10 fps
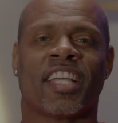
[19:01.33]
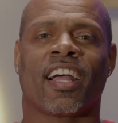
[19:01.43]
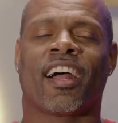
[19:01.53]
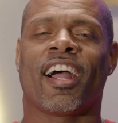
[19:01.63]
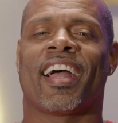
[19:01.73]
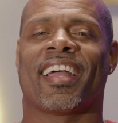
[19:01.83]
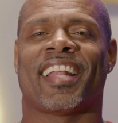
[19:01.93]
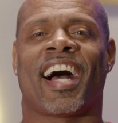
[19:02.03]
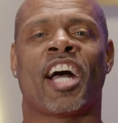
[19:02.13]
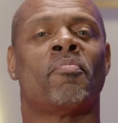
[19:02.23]
All
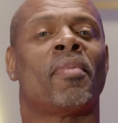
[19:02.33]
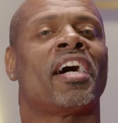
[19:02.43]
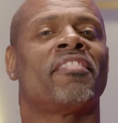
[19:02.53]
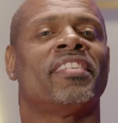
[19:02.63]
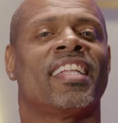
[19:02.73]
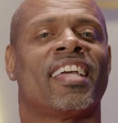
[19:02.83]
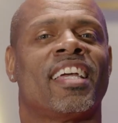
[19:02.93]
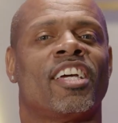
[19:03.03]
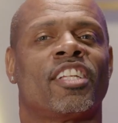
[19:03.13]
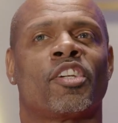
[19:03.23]
right, I'm Marvin,
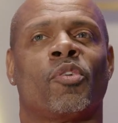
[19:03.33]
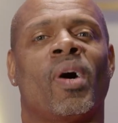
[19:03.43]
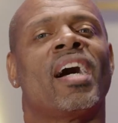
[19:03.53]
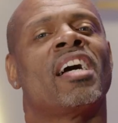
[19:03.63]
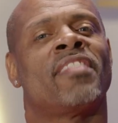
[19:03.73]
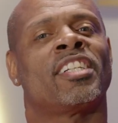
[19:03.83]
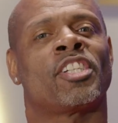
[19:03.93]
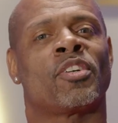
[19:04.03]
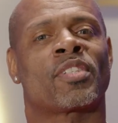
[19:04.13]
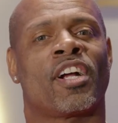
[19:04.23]
and why have I
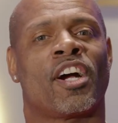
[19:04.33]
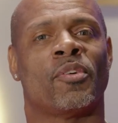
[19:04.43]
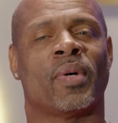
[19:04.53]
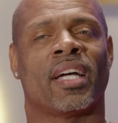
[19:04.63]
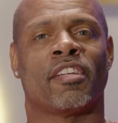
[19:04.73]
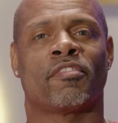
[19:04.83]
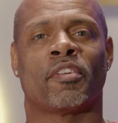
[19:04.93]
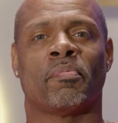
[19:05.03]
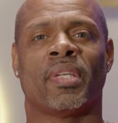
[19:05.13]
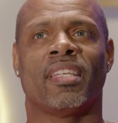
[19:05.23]
chosen Heartway?
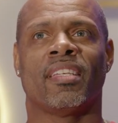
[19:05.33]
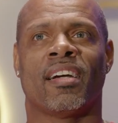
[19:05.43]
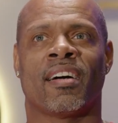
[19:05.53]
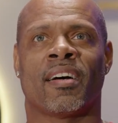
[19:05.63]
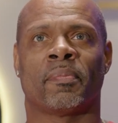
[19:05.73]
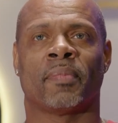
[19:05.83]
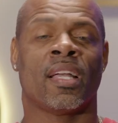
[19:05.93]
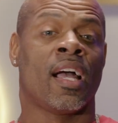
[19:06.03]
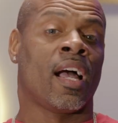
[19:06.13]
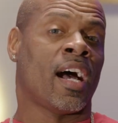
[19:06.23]
For me,
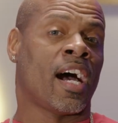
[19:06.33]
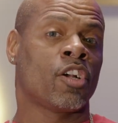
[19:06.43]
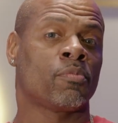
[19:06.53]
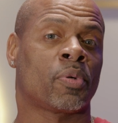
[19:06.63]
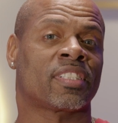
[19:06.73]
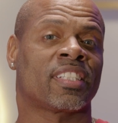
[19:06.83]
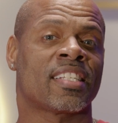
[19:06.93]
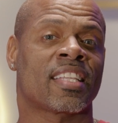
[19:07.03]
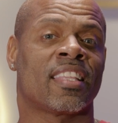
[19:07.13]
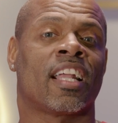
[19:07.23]
I don't per
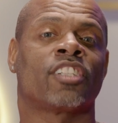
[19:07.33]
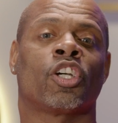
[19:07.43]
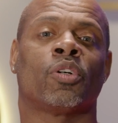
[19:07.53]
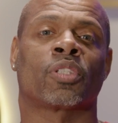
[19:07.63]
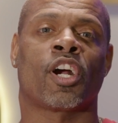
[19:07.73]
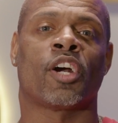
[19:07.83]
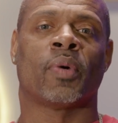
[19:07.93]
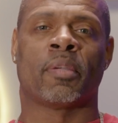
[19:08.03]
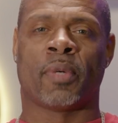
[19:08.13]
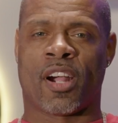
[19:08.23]
se say that I chose
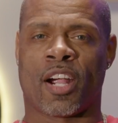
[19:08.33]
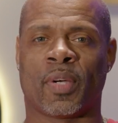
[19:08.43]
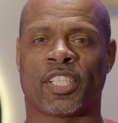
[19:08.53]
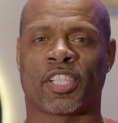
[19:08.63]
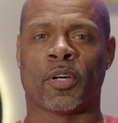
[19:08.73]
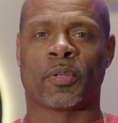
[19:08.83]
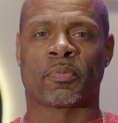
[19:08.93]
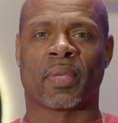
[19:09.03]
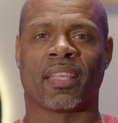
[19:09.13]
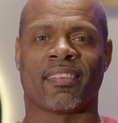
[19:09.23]
Heartway, but Heartway
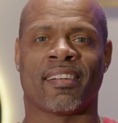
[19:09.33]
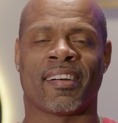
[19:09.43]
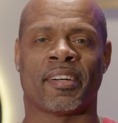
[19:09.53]
chose me.